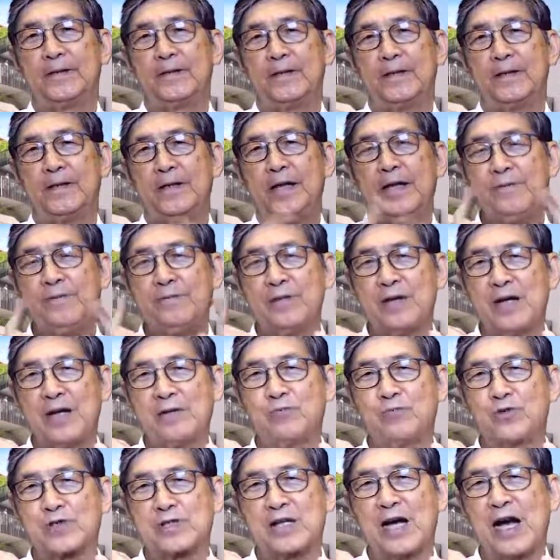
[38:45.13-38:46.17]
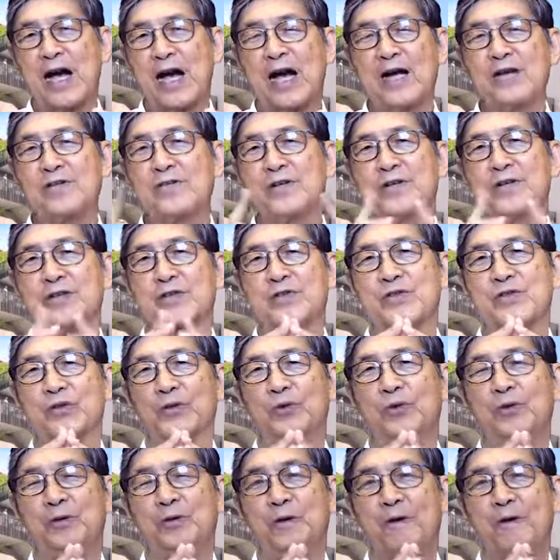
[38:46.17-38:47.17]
Abraham was 100 years old